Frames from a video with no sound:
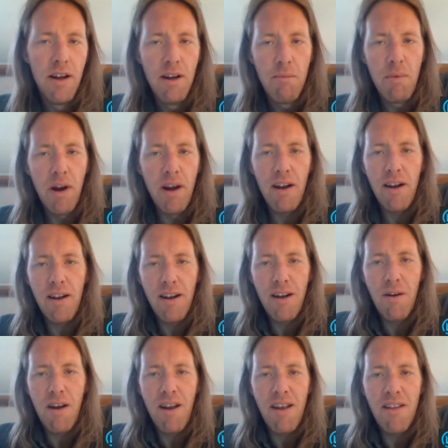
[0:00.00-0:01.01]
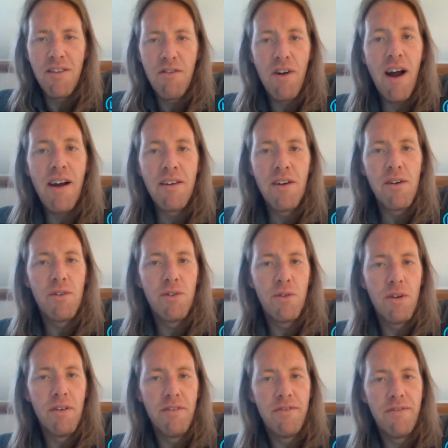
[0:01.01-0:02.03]
But there are no
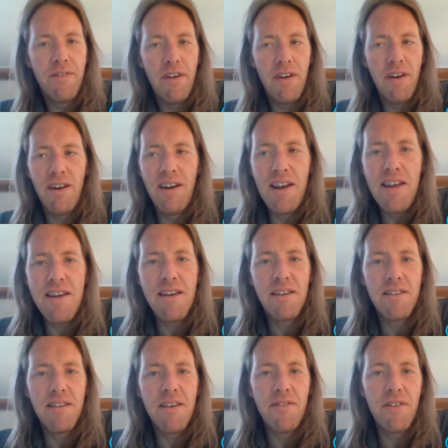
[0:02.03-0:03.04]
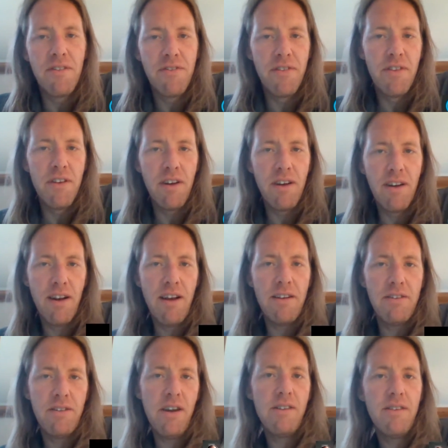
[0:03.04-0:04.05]
sort of leagues even for the
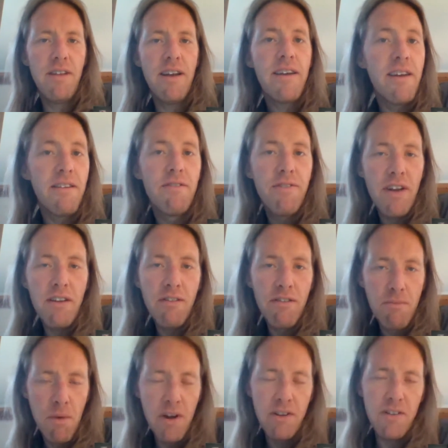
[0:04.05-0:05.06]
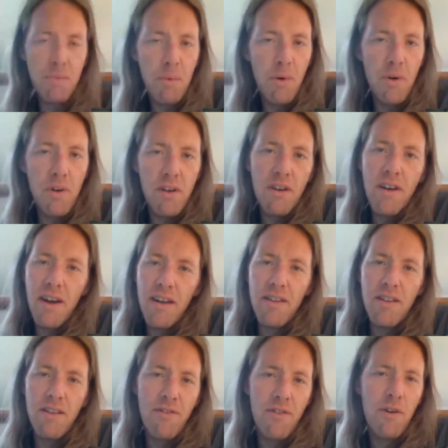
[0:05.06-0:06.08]
class size. Like in motorsport, you get
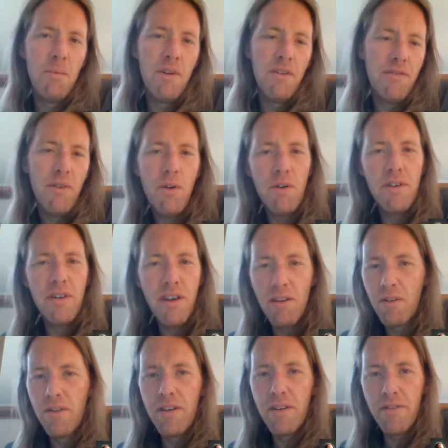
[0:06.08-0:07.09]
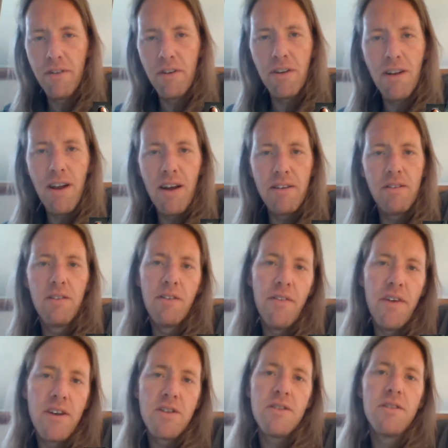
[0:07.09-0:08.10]
the Formula Ford, you get all the different classes of
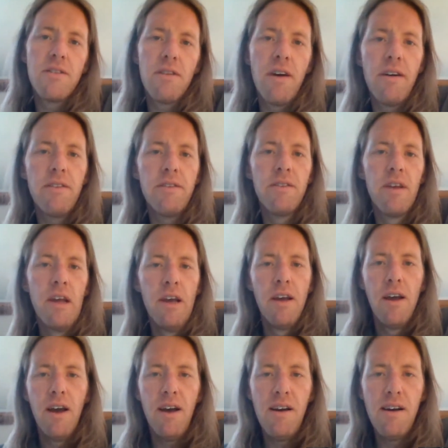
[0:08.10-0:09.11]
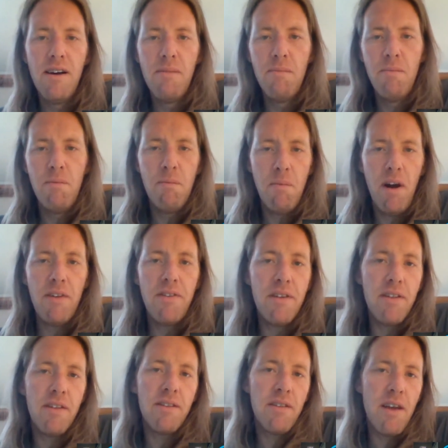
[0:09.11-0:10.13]
engine size. I
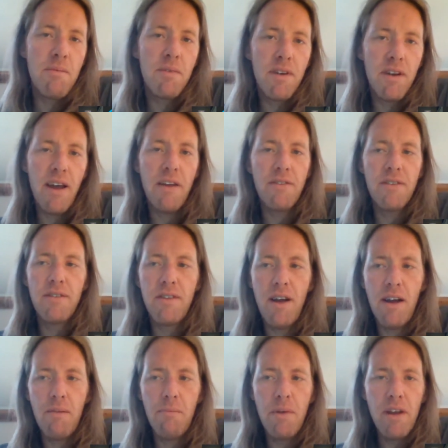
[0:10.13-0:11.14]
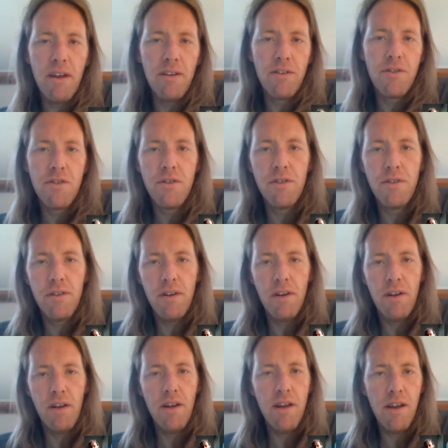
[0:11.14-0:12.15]
think the same is going to have to start being introduced
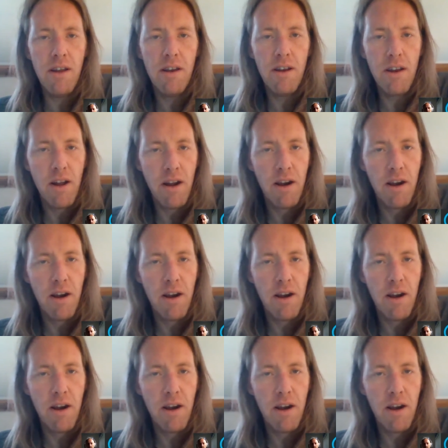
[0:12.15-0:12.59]
in.